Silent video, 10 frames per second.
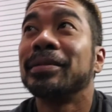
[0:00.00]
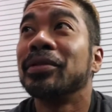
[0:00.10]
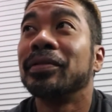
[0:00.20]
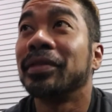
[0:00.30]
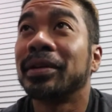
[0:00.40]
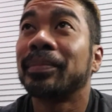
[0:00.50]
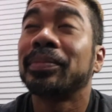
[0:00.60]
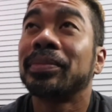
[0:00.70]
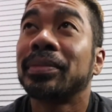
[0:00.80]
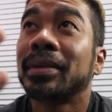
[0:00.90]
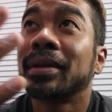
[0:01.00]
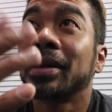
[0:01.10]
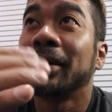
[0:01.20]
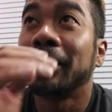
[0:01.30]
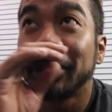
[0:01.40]
the movie.
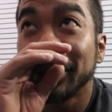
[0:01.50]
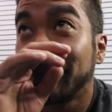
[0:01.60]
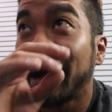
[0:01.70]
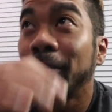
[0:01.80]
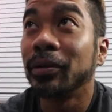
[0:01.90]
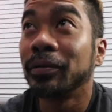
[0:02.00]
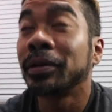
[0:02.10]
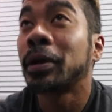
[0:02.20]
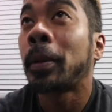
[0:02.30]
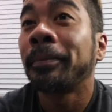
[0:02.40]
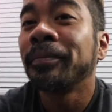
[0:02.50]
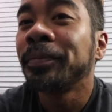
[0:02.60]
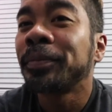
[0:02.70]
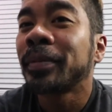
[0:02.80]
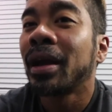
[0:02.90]
You know, this is my movie.
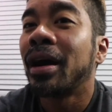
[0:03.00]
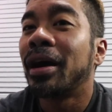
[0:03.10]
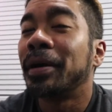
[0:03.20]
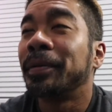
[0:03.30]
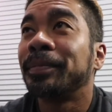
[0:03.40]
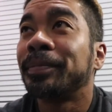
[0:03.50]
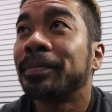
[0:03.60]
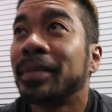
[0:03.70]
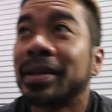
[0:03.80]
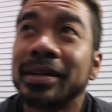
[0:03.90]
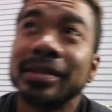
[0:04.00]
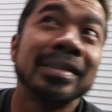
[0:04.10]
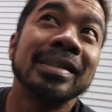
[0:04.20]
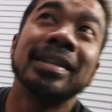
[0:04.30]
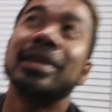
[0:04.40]
Um,
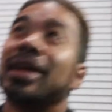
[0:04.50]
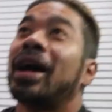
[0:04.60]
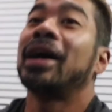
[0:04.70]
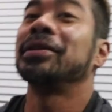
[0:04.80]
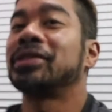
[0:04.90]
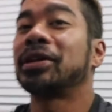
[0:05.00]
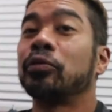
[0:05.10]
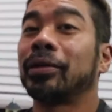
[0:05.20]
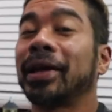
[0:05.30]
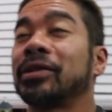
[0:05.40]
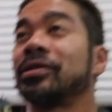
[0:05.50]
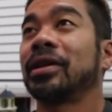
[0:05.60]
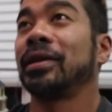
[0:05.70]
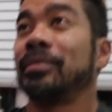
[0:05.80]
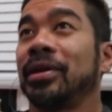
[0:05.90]
because I just can relate to
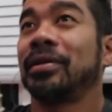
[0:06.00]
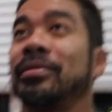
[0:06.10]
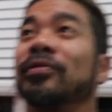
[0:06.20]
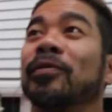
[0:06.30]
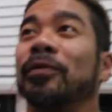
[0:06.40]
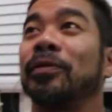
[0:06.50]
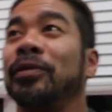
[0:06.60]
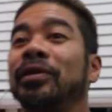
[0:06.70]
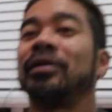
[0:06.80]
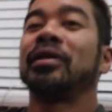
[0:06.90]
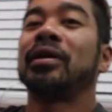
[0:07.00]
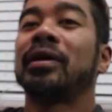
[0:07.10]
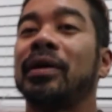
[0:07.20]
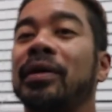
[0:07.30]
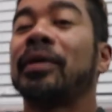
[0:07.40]
him more
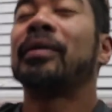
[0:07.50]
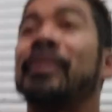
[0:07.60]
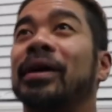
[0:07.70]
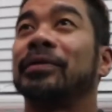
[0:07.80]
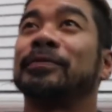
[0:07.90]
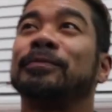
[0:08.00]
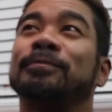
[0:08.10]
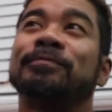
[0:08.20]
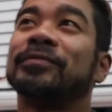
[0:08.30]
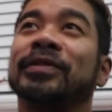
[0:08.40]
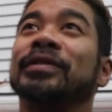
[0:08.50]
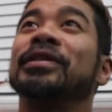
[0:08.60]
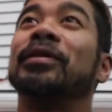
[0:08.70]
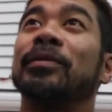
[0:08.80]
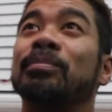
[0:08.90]
about
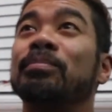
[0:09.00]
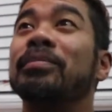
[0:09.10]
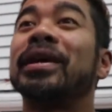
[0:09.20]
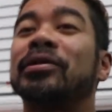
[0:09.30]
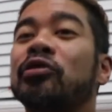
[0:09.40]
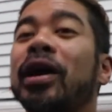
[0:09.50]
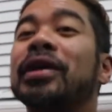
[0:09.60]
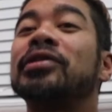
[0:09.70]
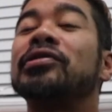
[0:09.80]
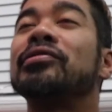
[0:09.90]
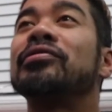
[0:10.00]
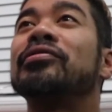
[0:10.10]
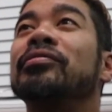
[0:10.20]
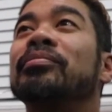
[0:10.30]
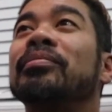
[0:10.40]
you know make trying
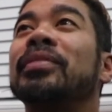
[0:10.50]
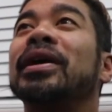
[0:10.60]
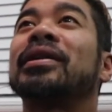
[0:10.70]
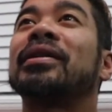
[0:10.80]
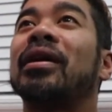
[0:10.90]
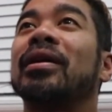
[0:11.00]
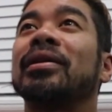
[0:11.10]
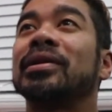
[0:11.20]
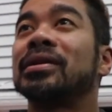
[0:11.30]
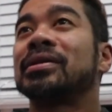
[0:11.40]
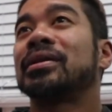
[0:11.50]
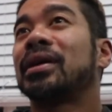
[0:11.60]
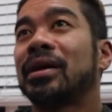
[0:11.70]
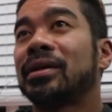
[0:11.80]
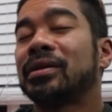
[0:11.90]
to make the holidays
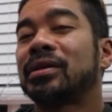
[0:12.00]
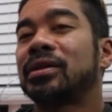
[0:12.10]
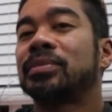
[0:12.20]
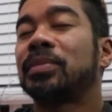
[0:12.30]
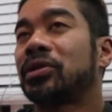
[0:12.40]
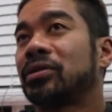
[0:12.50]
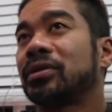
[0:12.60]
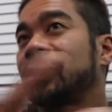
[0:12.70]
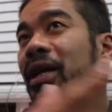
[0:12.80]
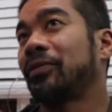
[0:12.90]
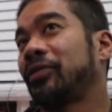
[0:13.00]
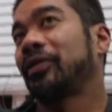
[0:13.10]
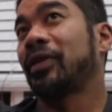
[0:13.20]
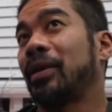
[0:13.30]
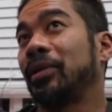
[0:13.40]
as special as you can for
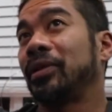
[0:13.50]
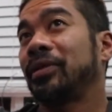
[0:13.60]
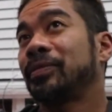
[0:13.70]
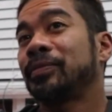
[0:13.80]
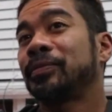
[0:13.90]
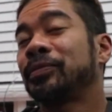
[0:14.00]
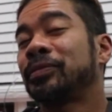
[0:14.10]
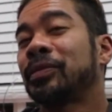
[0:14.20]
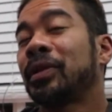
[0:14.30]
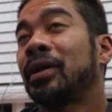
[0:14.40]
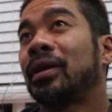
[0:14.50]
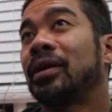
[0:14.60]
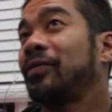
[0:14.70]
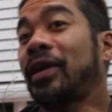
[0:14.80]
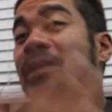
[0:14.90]
the family
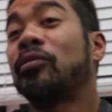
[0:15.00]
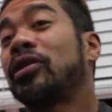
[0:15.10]
in fact i'm